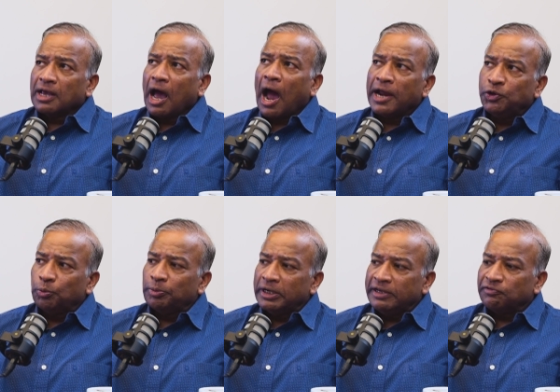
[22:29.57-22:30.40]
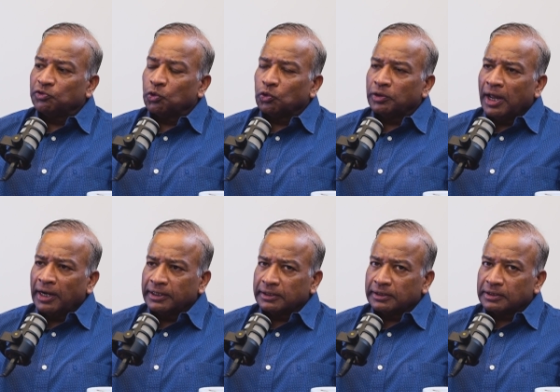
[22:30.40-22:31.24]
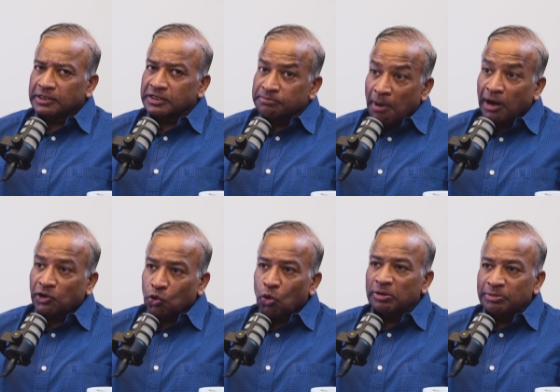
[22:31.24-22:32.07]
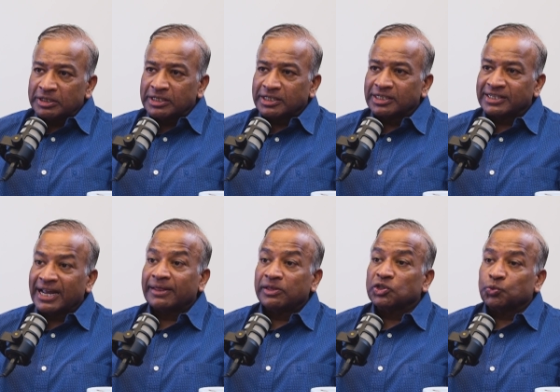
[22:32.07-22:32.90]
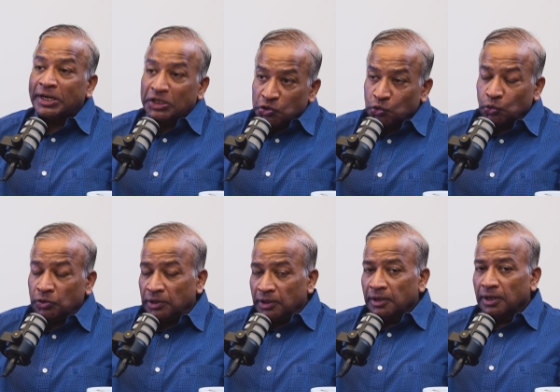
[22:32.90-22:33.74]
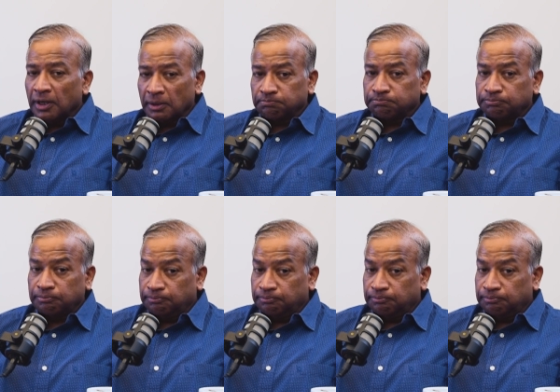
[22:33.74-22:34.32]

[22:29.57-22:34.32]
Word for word: Mm -hmm. I do believe, though, that smart global businesses get this very soon. Uh, mm -hmm.